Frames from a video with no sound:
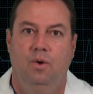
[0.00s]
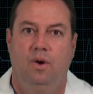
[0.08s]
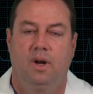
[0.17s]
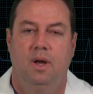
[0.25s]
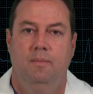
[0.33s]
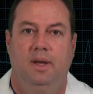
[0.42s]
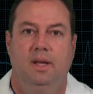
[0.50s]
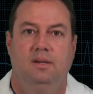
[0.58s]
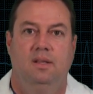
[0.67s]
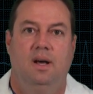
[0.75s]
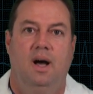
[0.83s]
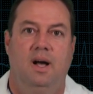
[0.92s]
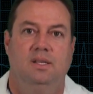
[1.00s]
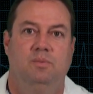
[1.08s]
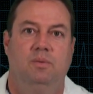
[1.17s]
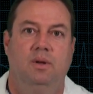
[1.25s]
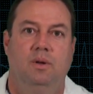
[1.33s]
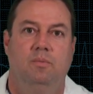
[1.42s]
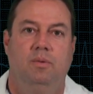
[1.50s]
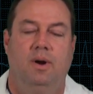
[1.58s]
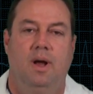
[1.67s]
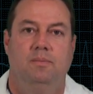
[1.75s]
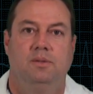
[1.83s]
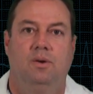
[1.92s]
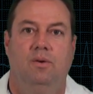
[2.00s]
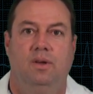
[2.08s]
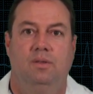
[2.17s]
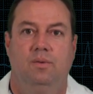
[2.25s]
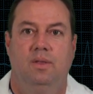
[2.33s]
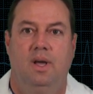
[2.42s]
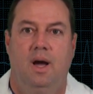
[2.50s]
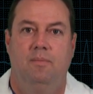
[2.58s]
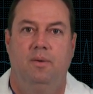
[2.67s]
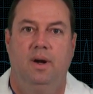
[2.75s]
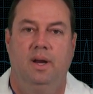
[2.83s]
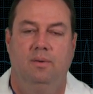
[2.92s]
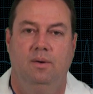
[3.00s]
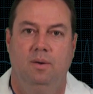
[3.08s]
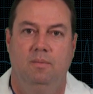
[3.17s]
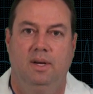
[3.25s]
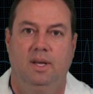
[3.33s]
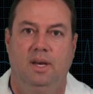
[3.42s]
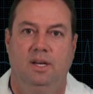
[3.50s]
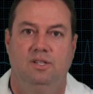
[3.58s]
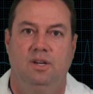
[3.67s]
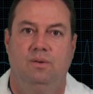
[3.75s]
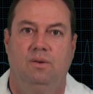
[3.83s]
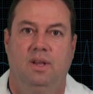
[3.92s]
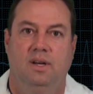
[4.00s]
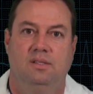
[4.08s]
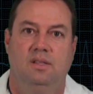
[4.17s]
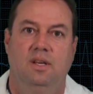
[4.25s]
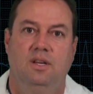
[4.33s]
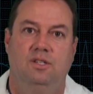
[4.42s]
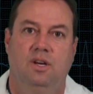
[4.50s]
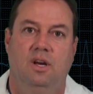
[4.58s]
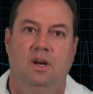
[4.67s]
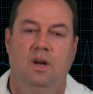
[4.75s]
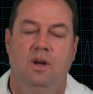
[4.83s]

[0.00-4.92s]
who are coming into the hospital, perhaps going through the operating room and getting general anesthesia,